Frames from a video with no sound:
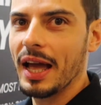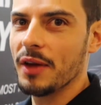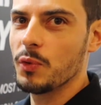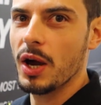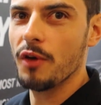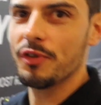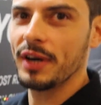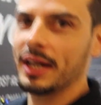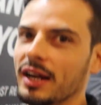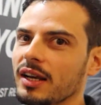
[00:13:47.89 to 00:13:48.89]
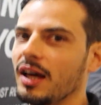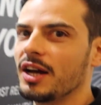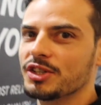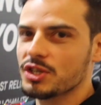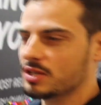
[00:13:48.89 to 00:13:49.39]
And we are offering a
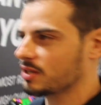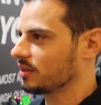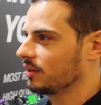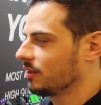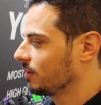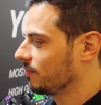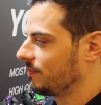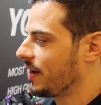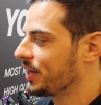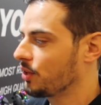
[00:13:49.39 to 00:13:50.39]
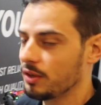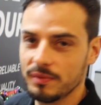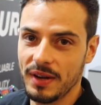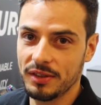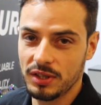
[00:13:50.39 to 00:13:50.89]
large
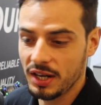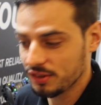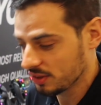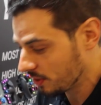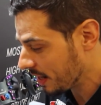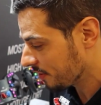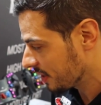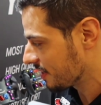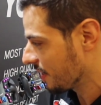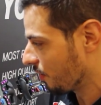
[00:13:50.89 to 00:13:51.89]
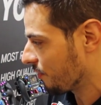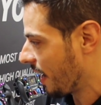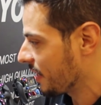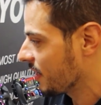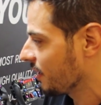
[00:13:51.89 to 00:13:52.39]
variety of
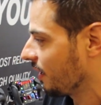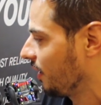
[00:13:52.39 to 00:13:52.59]
any